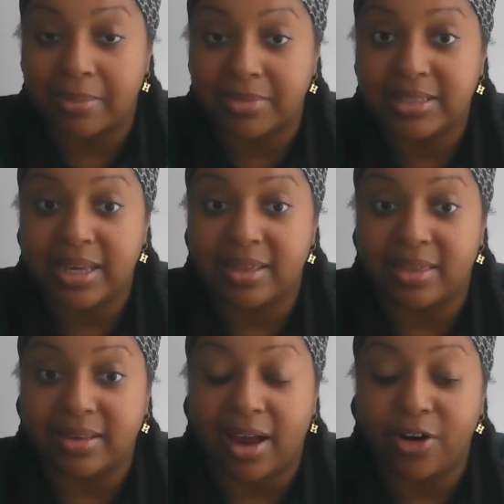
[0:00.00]
I'm gonna say
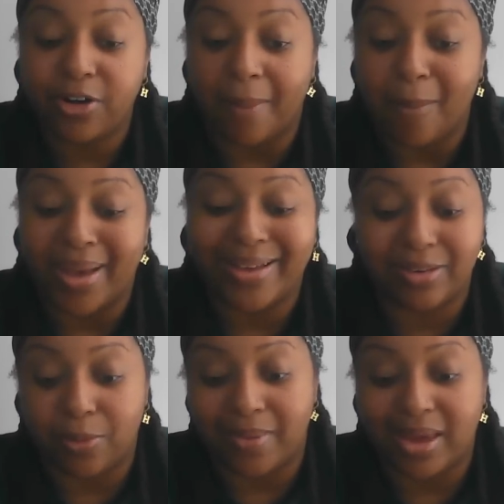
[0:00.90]
this. I heard
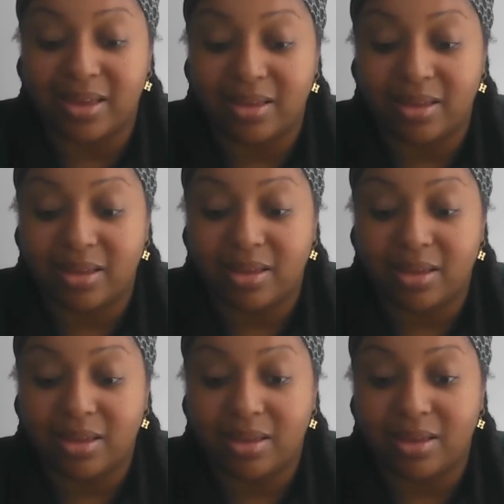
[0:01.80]
embezzlement
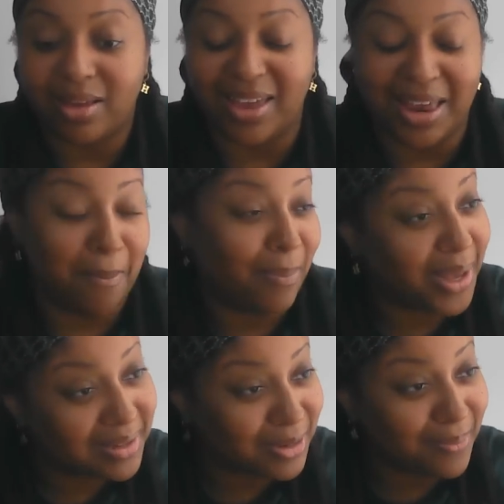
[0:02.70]

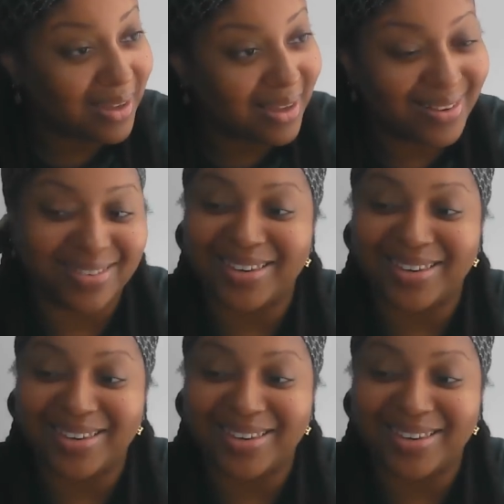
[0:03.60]
embezzlement